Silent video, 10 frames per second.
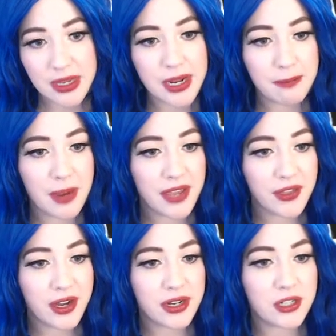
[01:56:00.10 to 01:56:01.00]

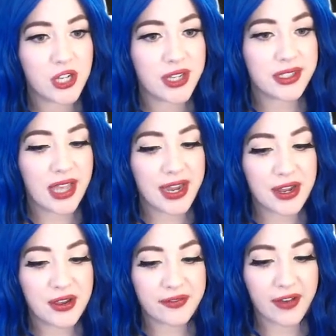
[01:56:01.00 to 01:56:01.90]
Python, just kind
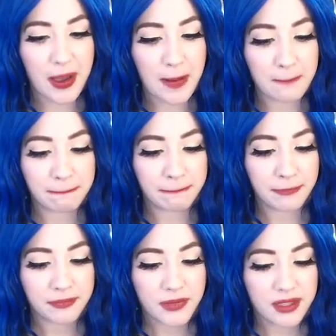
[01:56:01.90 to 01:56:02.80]
of
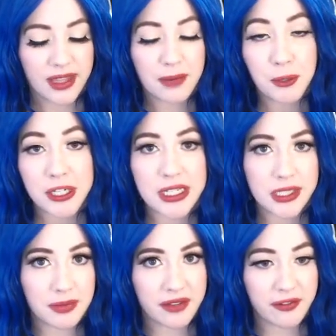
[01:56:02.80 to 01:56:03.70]
like printing
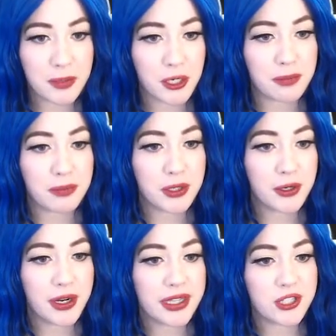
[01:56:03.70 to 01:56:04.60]
something from your
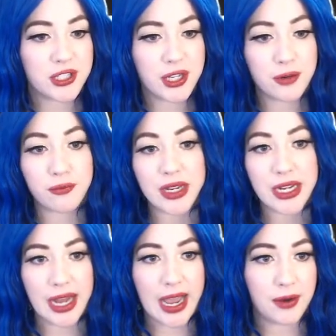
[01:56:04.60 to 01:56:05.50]
computer, it's just going to read
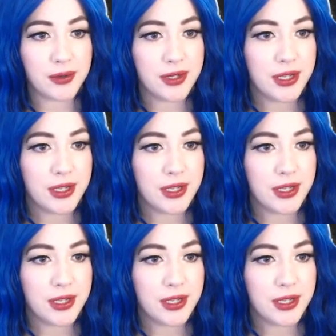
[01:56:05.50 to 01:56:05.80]
it out.